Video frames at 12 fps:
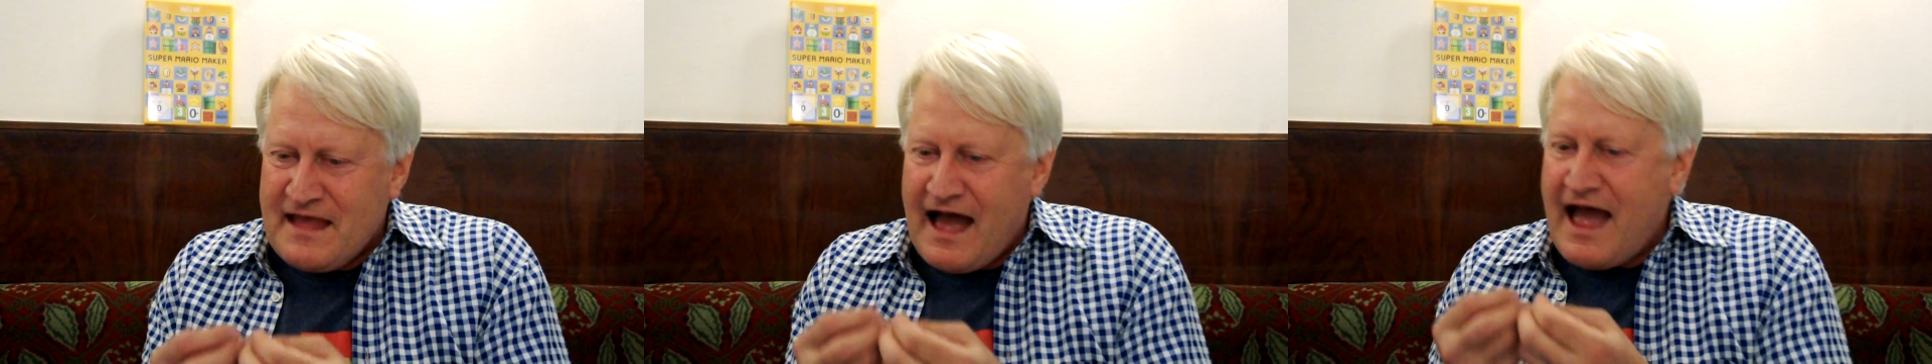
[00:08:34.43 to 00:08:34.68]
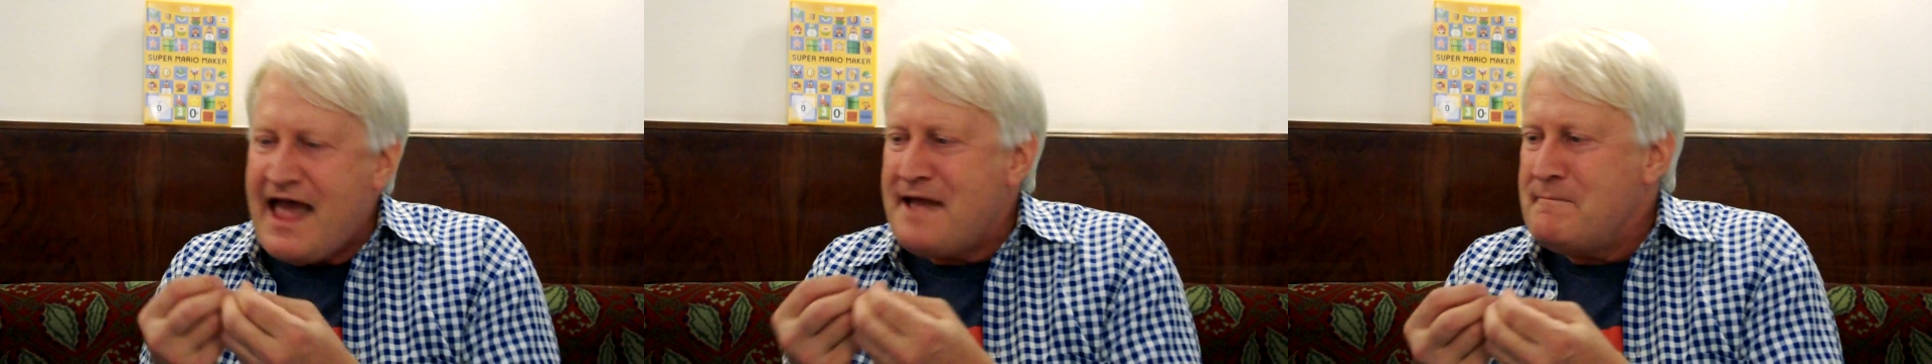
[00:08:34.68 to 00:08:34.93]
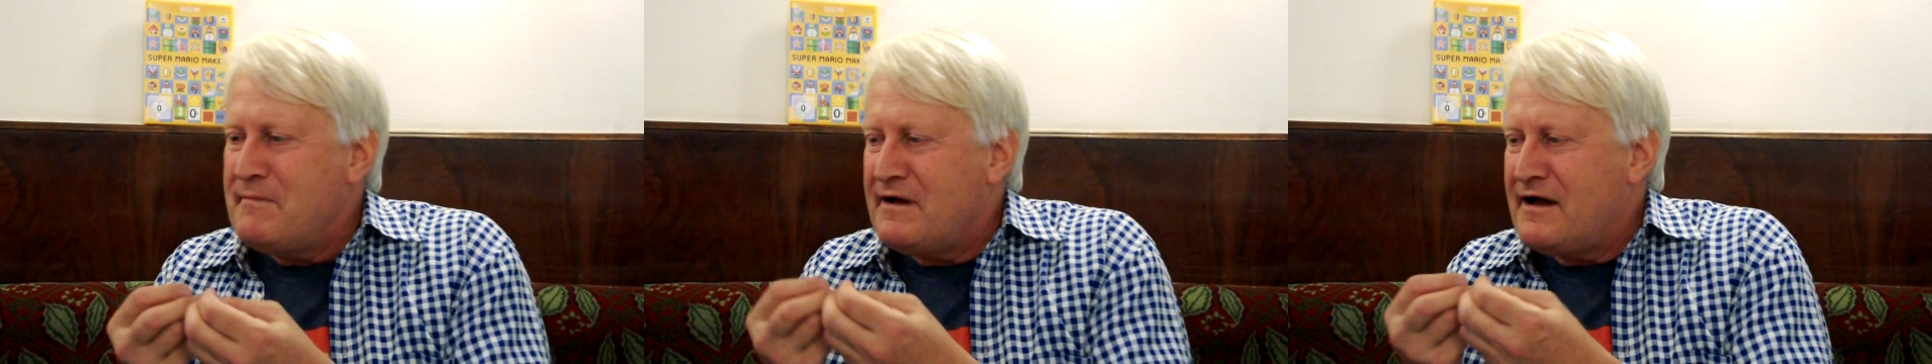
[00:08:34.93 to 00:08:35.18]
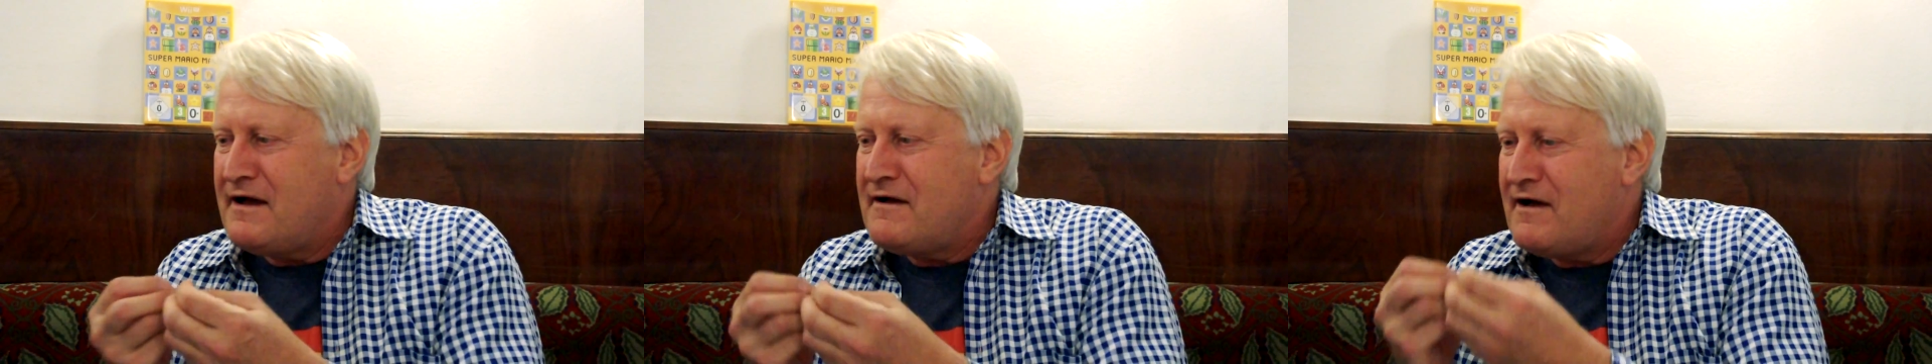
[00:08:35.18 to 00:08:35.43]
I'm
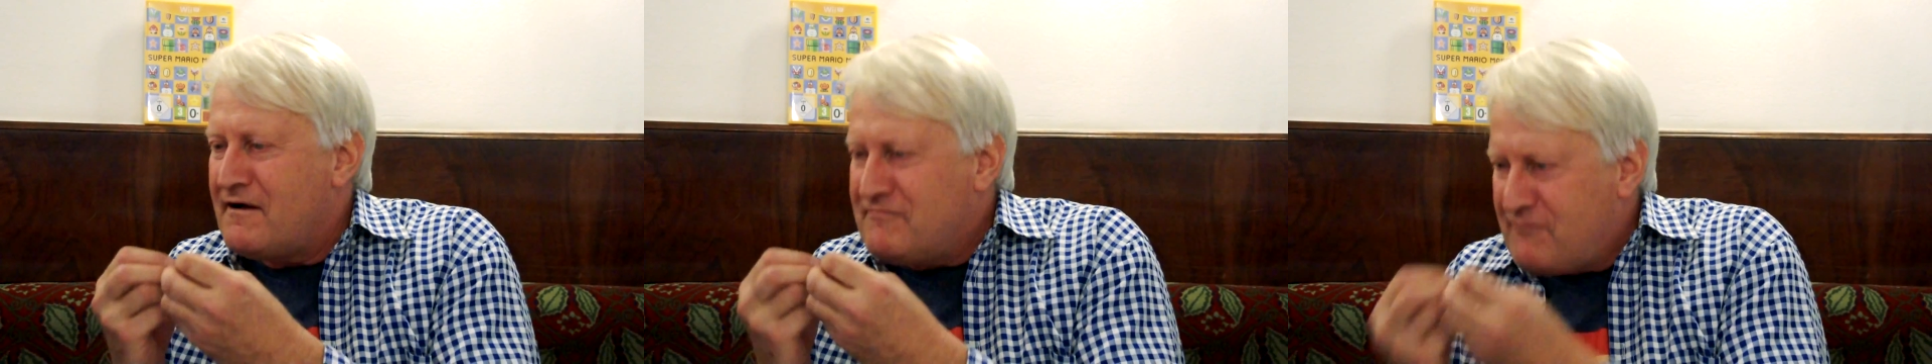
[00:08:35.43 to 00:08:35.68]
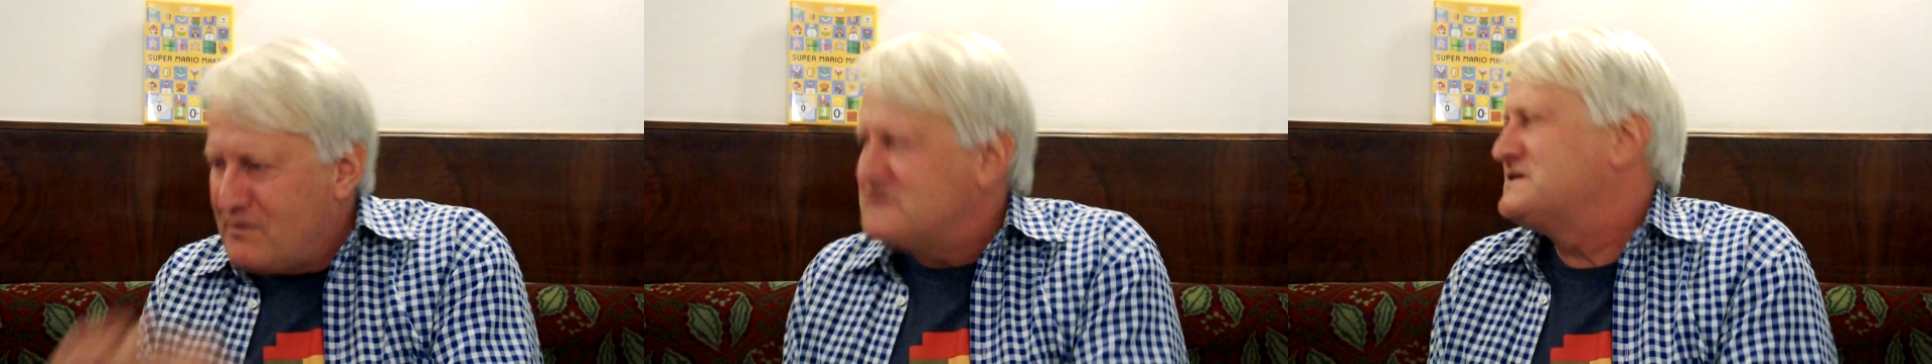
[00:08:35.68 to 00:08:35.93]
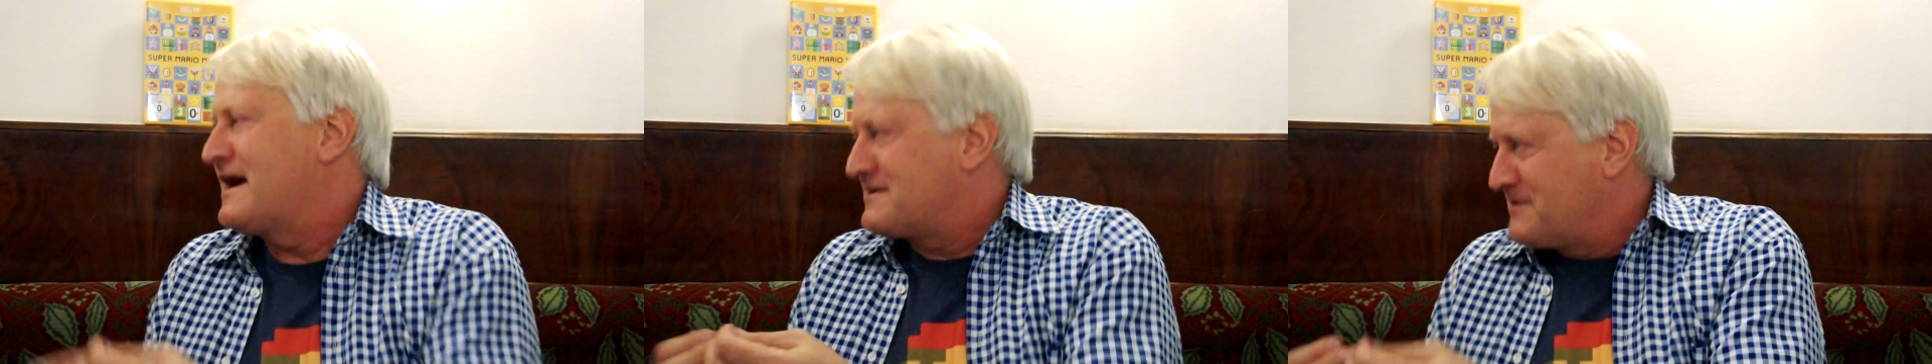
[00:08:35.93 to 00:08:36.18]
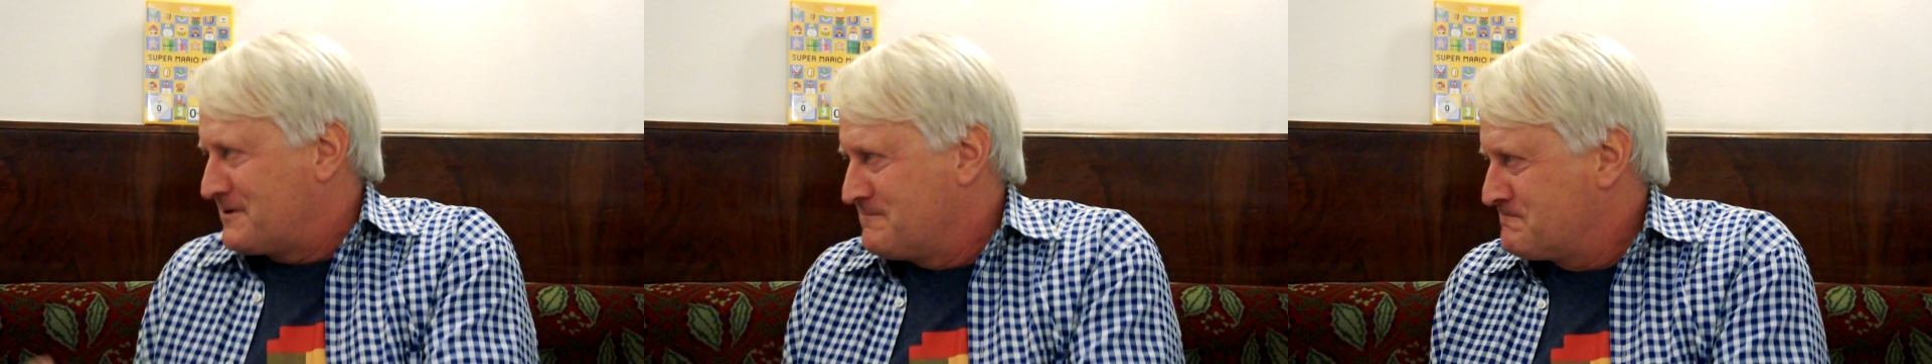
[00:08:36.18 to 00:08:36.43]
a voice
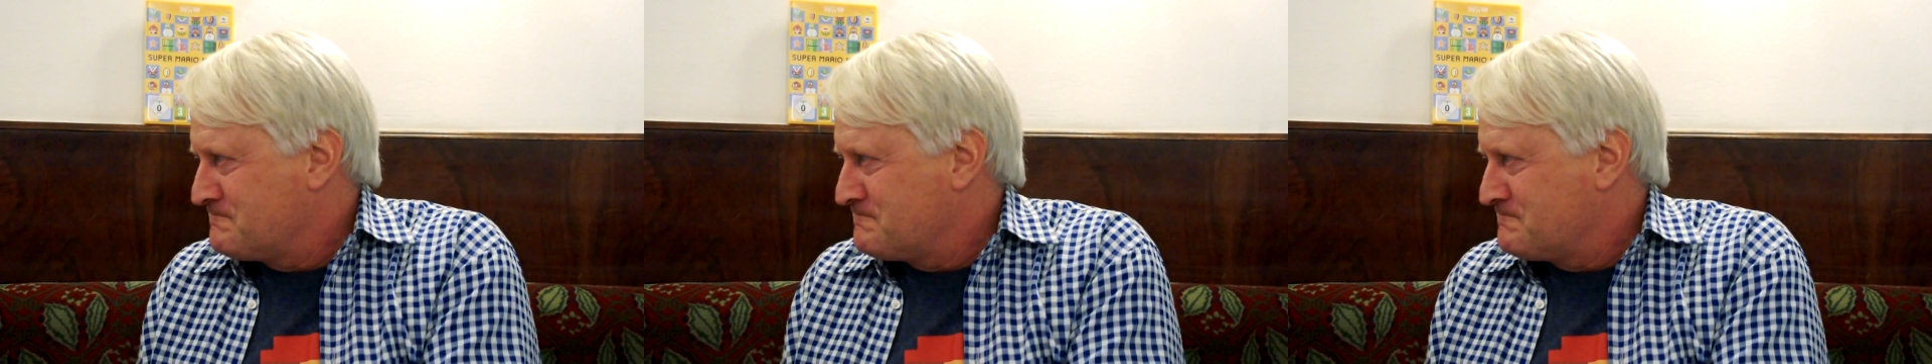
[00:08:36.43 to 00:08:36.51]
actor,